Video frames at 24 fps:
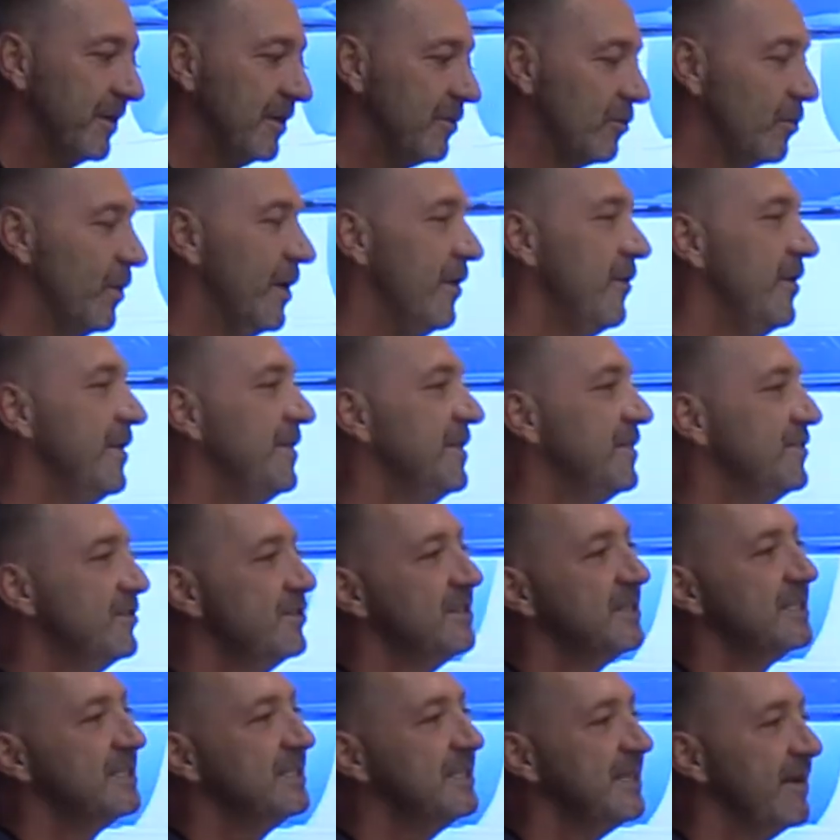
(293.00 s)
but we're into
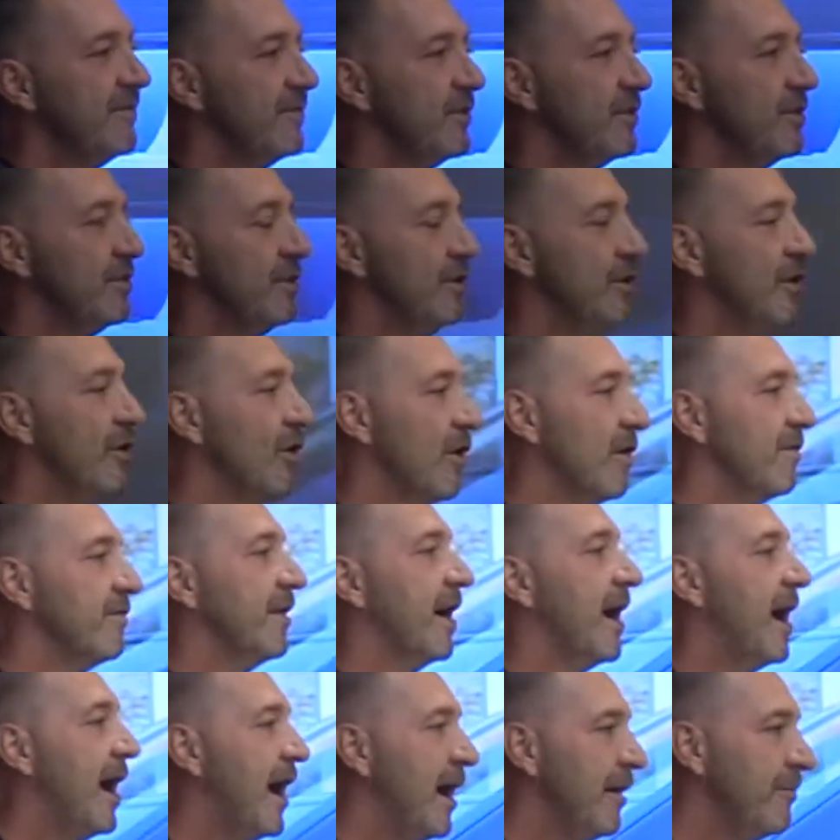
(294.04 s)
the seventh year of the
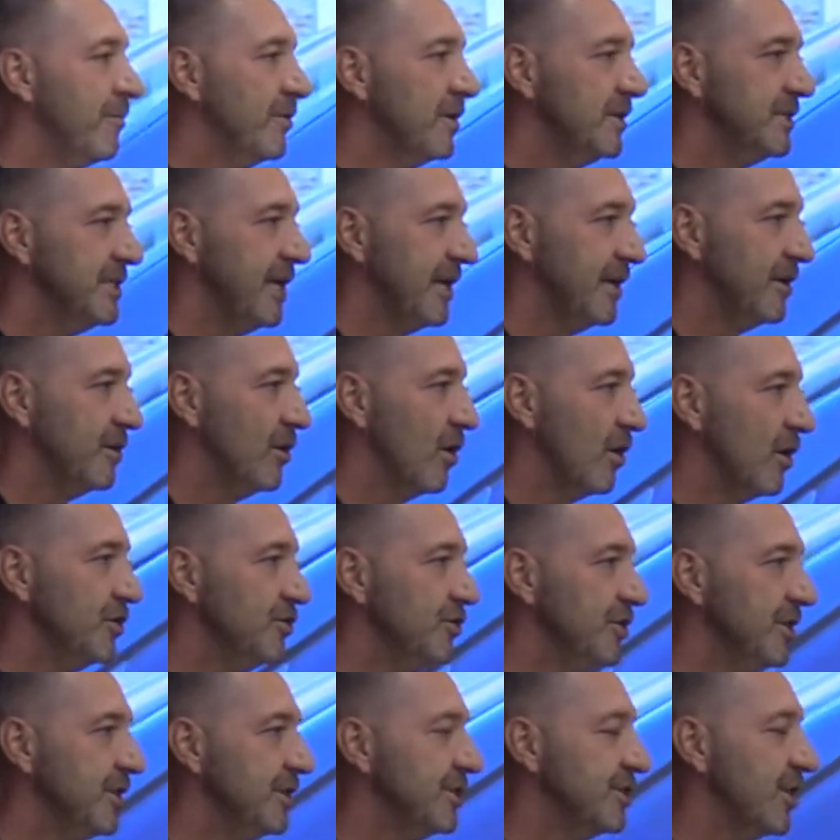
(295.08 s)
hybrid
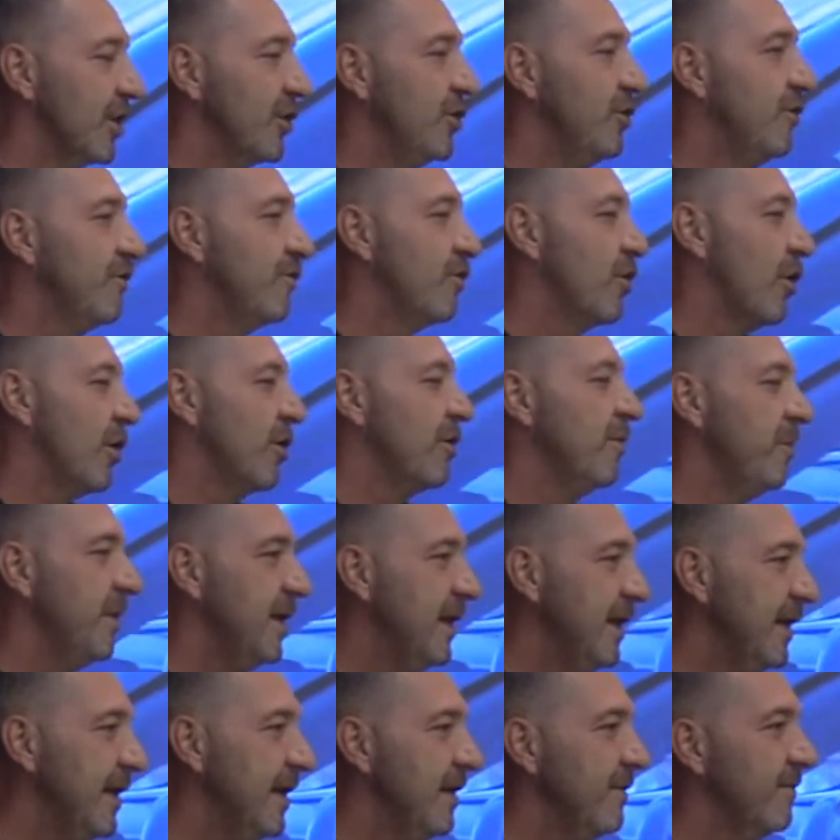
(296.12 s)
technology. So you've got to
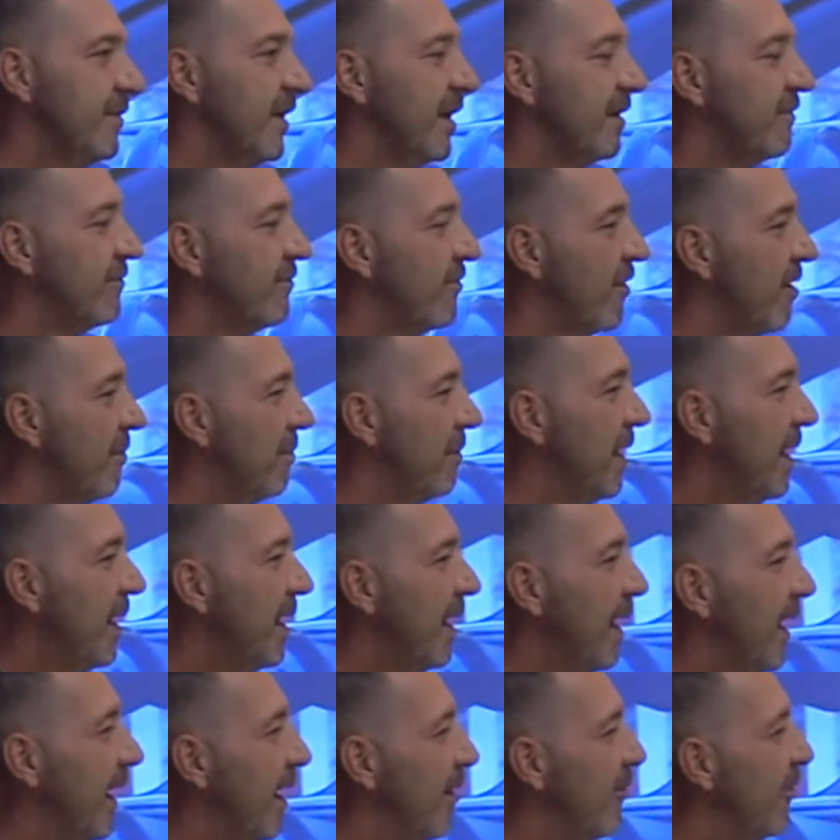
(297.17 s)
believe that from
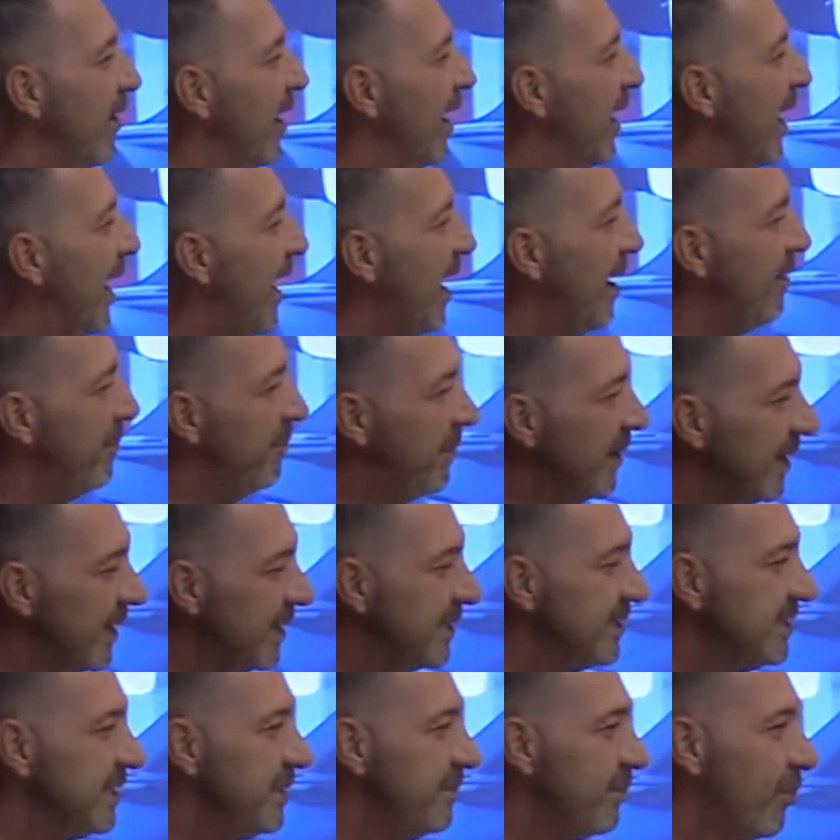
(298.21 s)
a
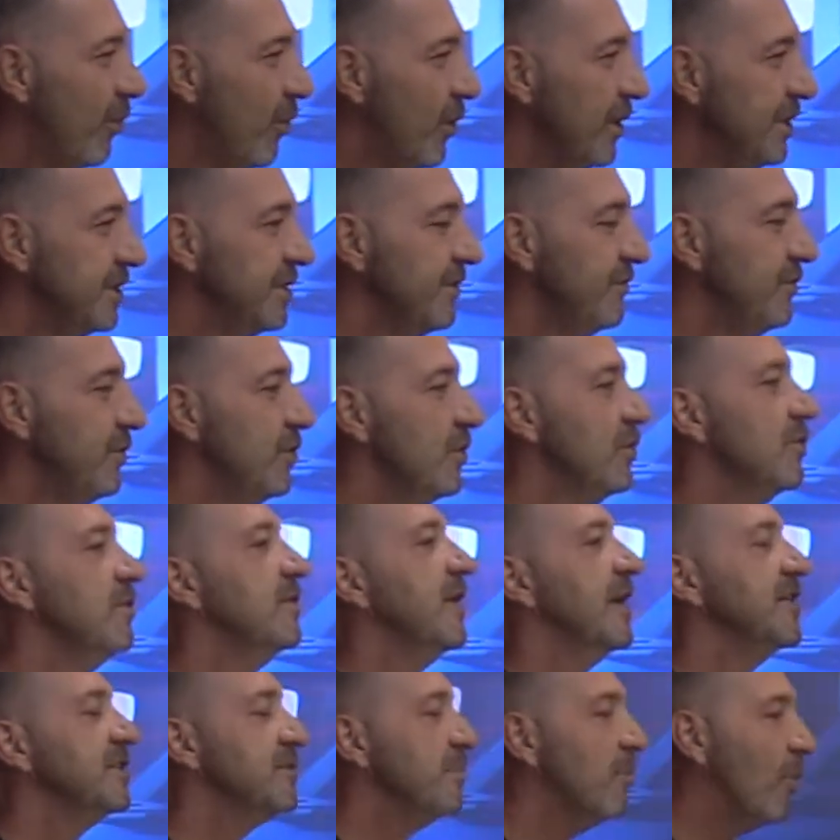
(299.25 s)
reliability point of view,
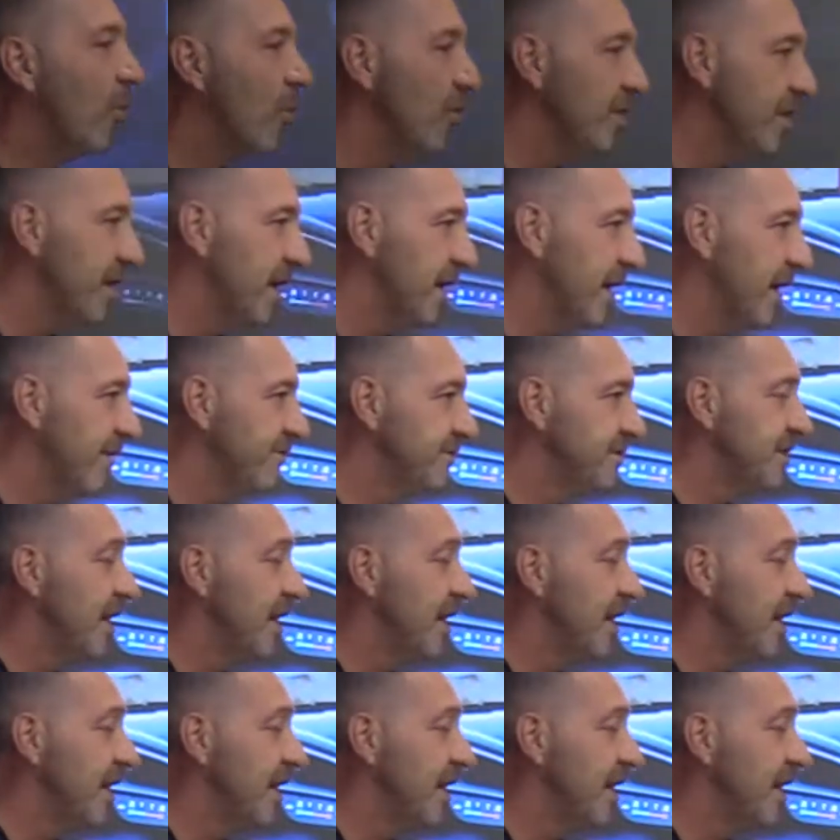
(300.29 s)
that's more than enough